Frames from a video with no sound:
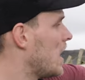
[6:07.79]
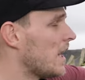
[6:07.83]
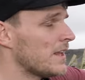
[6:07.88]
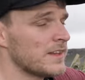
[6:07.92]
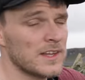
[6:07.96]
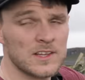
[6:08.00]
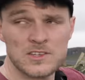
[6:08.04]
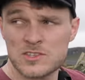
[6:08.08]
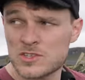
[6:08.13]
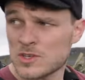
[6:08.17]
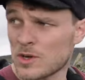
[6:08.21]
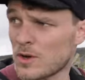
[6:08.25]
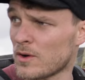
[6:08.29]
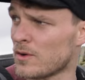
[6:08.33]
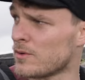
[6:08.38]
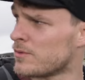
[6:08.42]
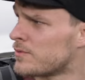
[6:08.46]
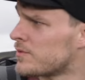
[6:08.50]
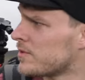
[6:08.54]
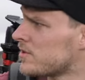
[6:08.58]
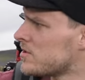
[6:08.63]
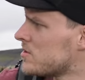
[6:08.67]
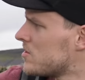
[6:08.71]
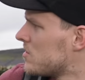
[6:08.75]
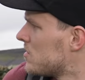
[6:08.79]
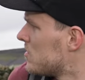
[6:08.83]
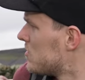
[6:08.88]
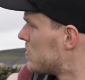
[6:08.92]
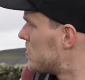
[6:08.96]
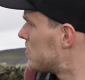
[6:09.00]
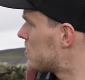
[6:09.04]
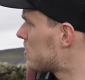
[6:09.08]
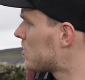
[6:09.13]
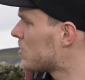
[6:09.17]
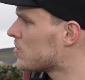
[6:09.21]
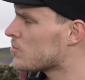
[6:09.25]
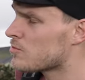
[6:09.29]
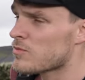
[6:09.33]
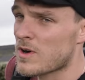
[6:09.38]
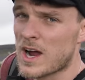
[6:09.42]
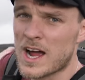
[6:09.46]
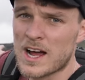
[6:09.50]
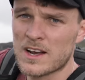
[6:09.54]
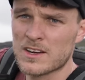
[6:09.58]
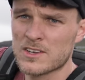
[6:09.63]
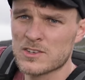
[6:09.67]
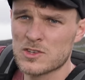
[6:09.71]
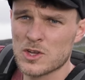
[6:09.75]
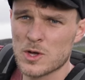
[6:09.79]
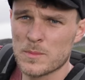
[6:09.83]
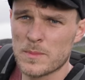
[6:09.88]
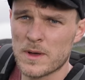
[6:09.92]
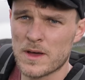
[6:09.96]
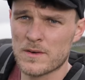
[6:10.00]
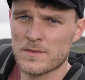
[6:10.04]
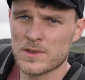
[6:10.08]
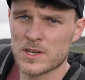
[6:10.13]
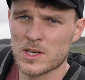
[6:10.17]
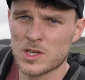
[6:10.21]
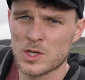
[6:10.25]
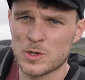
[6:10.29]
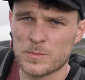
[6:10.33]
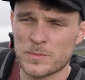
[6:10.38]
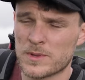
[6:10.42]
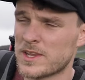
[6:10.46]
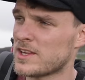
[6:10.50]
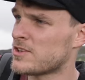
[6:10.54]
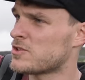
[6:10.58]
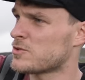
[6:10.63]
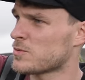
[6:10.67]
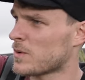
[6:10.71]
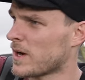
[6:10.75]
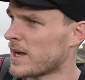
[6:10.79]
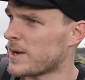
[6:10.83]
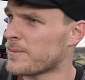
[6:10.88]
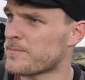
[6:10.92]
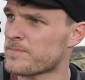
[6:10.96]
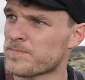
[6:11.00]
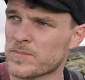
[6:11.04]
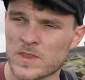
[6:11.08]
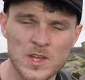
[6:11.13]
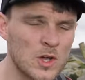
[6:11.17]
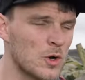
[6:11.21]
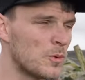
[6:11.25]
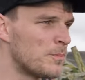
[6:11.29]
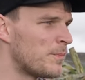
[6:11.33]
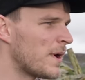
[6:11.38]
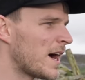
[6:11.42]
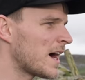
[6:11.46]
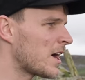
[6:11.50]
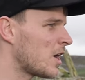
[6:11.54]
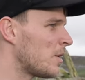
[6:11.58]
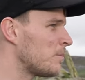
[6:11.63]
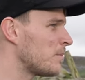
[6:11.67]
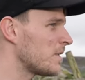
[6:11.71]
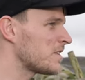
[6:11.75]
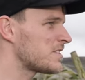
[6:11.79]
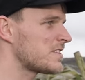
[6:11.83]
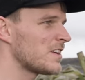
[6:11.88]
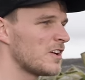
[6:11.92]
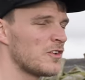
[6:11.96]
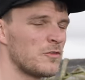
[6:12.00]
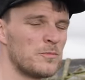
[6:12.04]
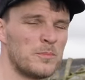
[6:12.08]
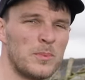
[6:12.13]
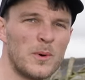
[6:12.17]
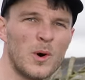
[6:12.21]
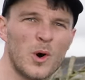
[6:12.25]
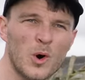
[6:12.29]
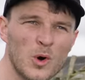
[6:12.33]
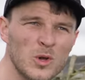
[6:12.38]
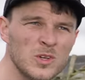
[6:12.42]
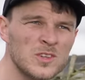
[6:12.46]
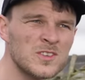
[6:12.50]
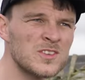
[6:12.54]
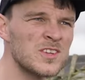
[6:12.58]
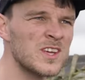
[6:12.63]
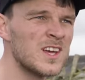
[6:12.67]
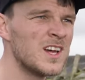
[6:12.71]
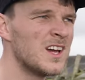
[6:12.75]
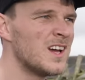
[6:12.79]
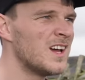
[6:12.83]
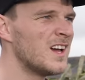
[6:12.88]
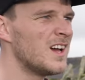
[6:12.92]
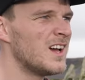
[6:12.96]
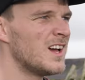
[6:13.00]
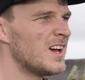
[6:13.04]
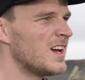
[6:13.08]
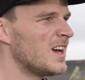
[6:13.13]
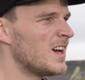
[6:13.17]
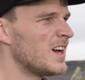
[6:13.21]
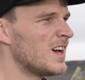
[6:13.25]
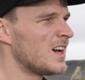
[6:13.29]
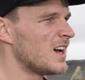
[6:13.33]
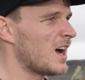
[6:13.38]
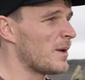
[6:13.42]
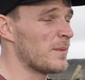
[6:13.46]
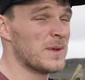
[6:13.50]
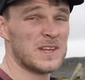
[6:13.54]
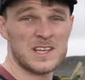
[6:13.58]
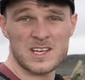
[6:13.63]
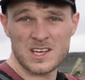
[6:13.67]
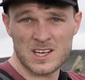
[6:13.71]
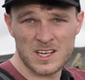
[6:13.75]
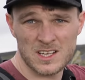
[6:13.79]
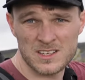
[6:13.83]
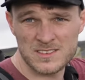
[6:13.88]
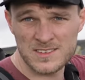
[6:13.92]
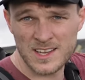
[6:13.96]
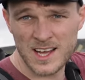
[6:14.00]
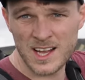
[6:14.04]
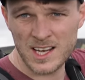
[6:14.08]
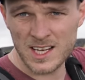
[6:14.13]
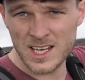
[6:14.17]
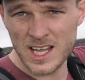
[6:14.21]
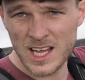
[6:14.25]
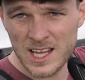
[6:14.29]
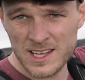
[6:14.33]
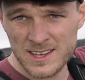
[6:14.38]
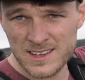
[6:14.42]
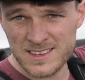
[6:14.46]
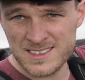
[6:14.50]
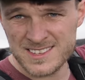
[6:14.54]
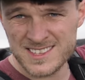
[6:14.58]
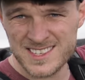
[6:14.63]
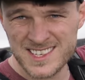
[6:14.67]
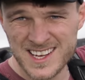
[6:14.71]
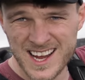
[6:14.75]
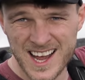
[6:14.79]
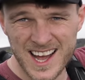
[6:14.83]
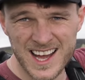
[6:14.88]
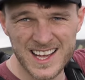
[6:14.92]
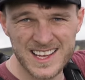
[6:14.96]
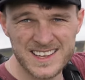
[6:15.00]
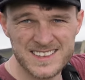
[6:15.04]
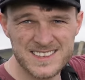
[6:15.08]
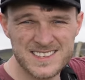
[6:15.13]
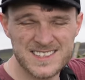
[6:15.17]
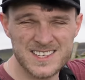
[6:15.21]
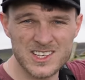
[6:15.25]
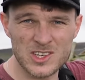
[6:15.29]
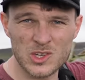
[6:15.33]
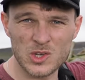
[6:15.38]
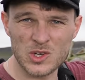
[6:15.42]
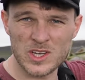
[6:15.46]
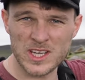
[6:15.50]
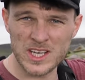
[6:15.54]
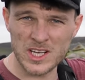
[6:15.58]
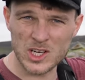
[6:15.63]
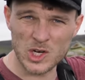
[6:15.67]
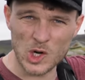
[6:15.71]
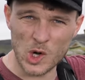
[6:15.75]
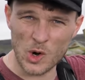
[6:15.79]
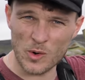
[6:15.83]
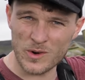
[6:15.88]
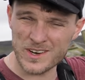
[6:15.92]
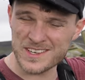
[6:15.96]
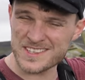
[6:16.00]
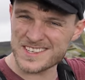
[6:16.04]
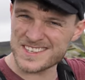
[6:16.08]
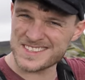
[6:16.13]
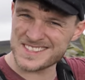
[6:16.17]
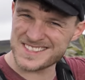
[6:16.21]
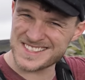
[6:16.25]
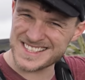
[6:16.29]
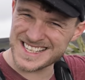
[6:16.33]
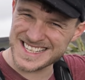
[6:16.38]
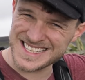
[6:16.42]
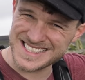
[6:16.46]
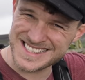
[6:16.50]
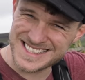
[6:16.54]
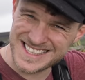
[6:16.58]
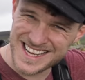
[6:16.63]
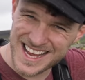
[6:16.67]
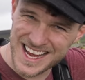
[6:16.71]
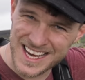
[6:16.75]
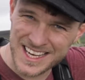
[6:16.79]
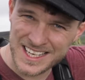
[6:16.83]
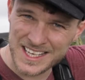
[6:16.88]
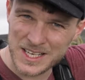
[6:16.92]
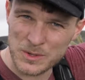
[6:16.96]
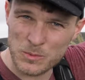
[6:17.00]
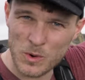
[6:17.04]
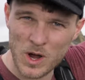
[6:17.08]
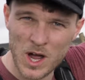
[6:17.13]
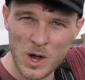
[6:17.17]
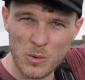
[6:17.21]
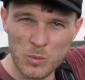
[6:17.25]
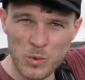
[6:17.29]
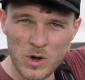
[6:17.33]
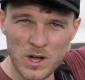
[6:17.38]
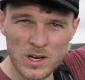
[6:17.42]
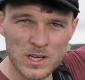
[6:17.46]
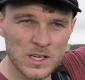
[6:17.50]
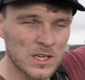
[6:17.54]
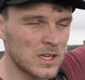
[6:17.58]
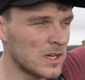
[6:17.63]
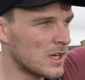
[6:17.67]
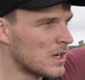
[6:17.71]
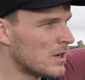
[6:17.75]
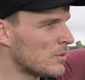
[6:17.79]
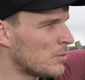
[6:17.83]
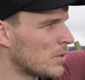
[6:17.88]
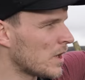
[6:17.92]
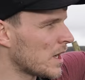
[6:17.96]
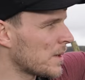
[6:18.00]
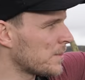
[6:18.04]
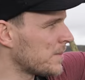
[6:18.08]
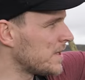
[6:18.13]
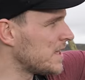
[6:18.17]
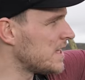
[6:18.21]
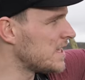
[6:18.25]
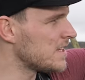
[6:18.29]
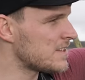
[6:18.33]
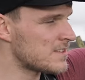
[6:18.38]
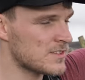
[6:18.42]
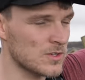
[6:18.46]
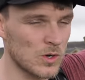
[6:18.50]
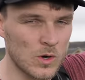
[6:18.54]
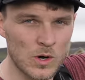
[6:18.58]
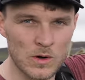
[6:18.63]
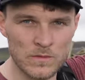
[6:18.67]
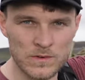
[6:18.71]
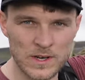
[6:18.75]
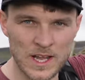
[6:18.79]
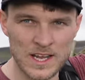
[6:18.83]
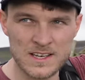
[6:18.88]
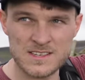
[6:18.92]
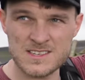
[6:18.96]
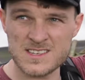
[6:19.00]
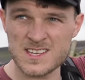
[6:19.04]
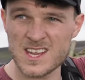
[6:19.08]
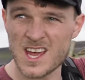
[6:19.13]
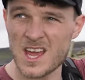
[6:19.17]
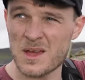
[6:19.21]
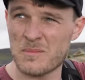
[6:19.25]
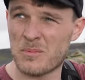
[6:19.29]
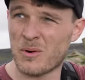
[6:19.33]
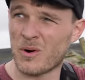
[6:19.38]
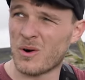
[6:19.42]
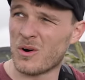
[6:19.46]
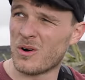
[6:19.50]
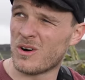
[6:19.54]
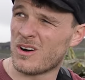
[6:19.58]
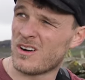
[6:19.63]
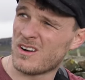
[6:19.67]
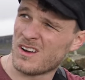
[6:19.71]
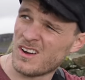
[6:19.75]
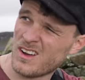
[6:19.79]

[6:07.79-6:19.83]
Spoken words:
then sort of scoot round and do a bit of a loop this way and come back on myself. But I mean, you can tell there, the sky is still looking glorious. This is exactly what I want when I'm in this sort of landscape, or